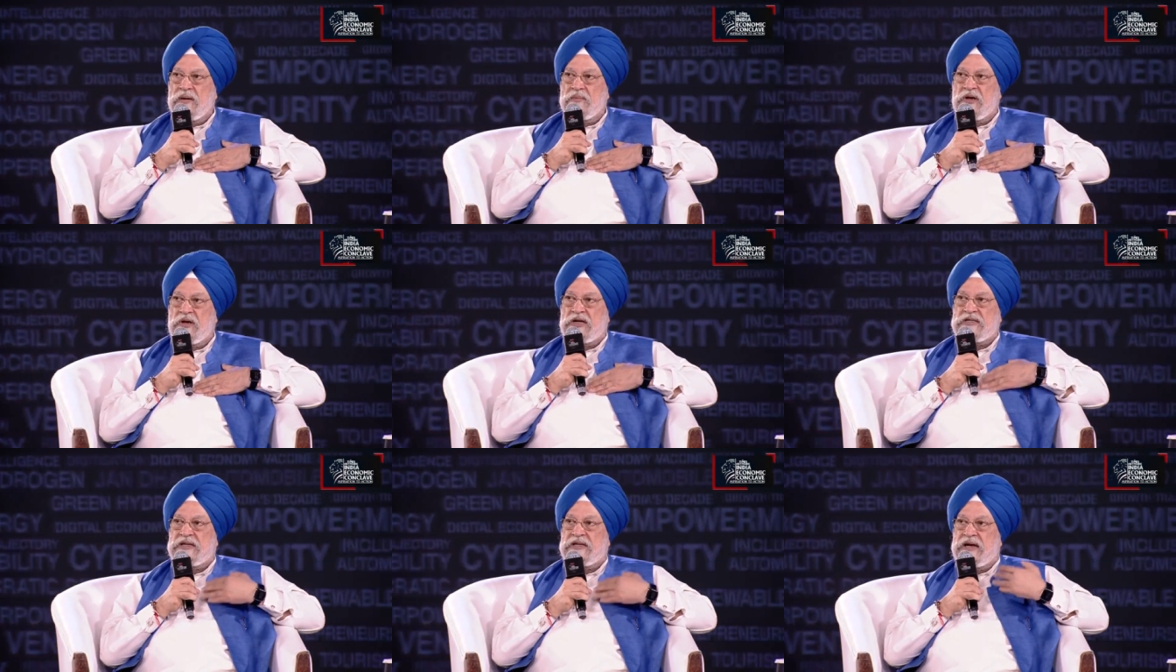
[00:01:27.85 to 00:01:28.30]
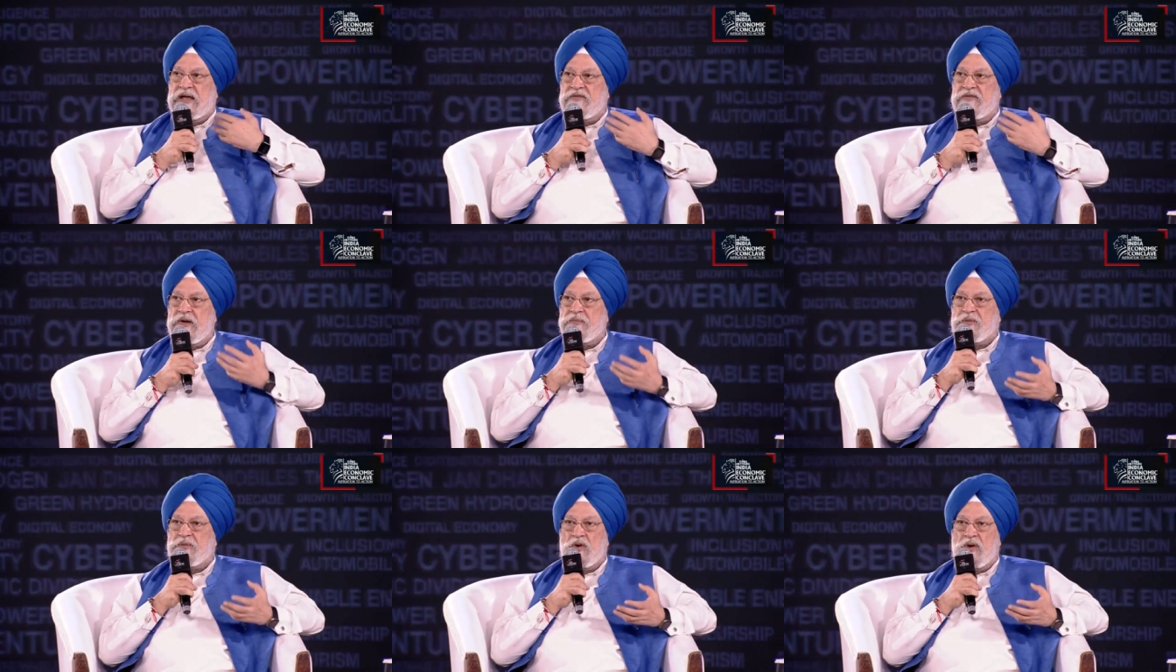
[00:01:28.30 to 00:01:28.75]
because in
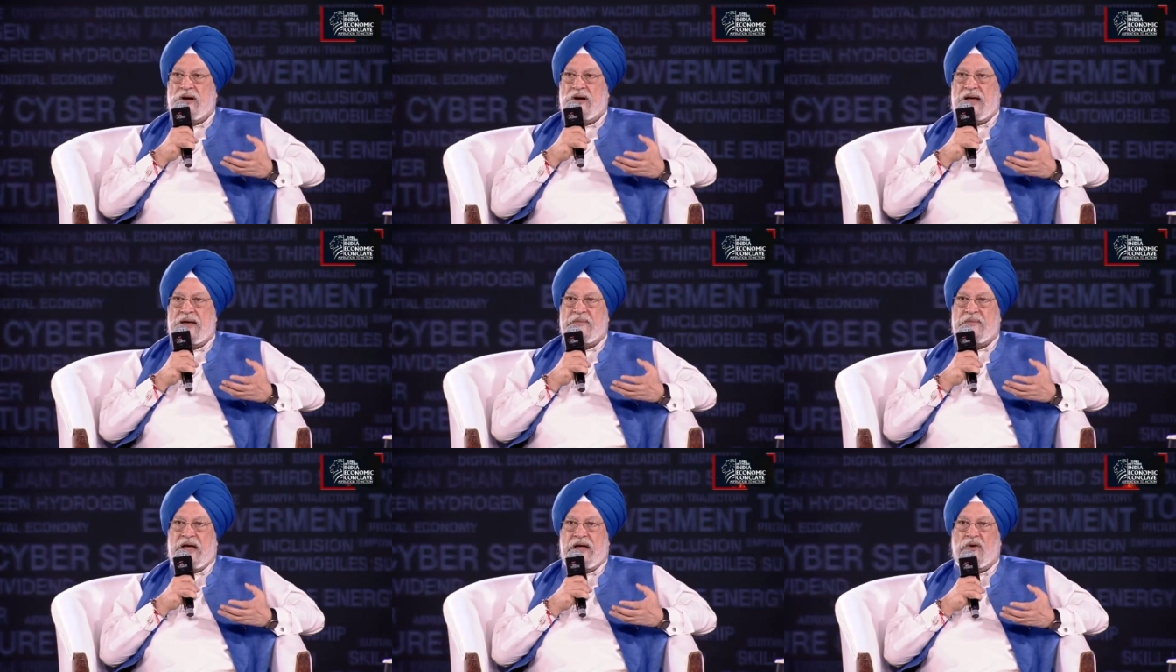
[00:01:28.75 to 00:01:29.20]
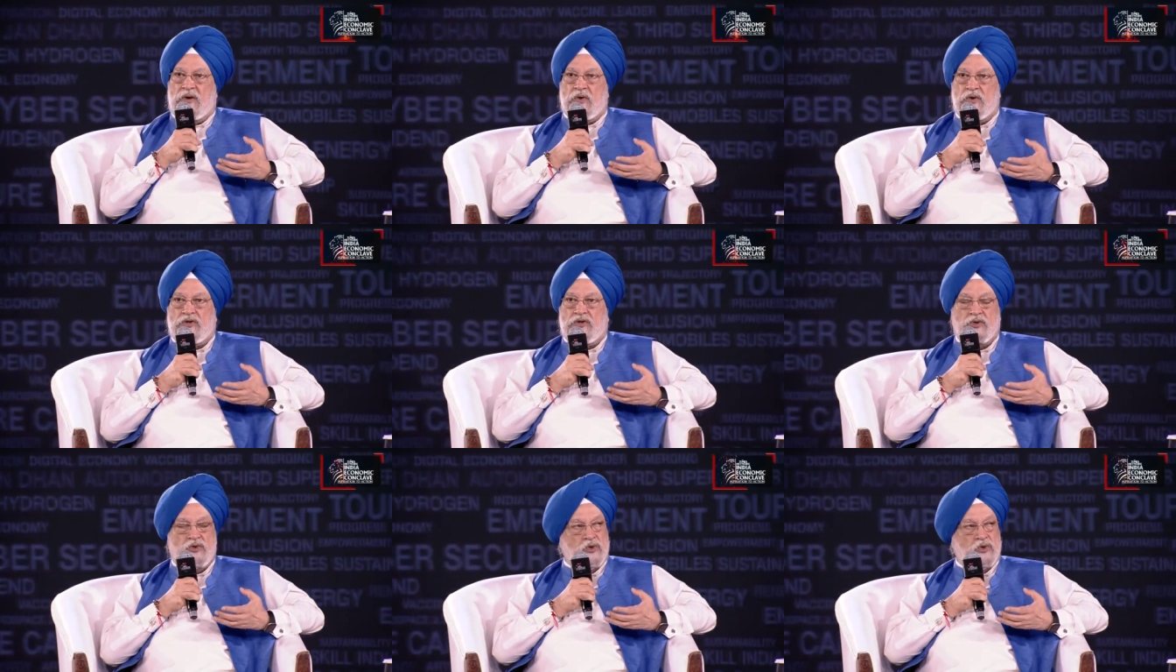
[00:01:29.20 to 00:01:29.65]
every program I
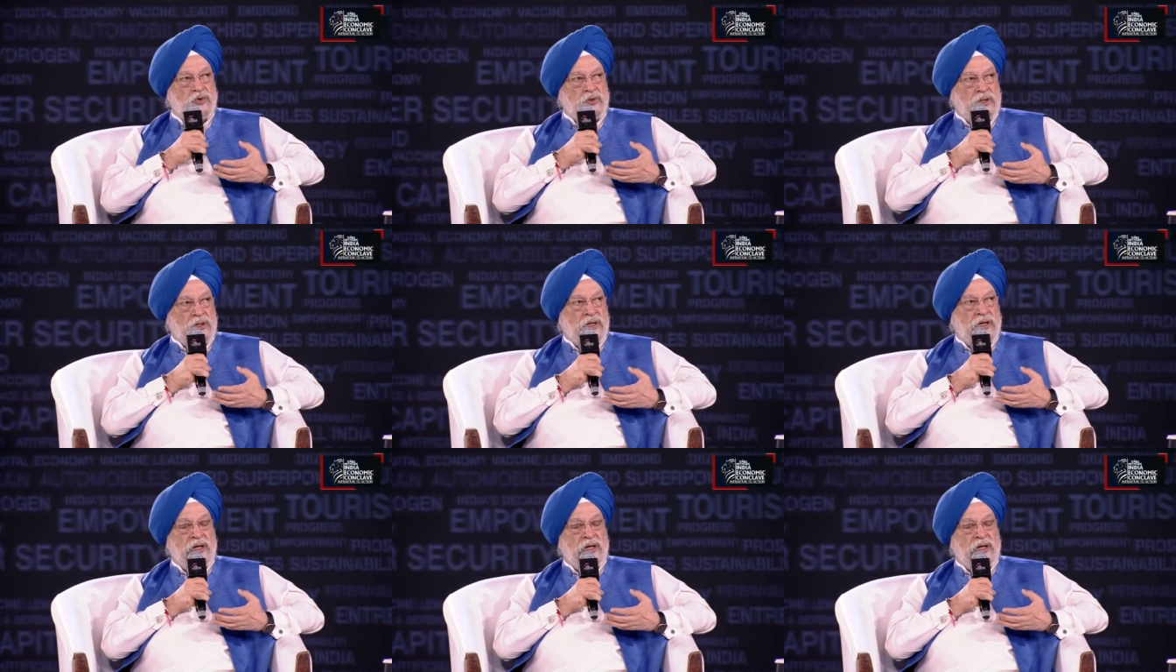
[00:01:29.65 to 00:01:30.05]
go to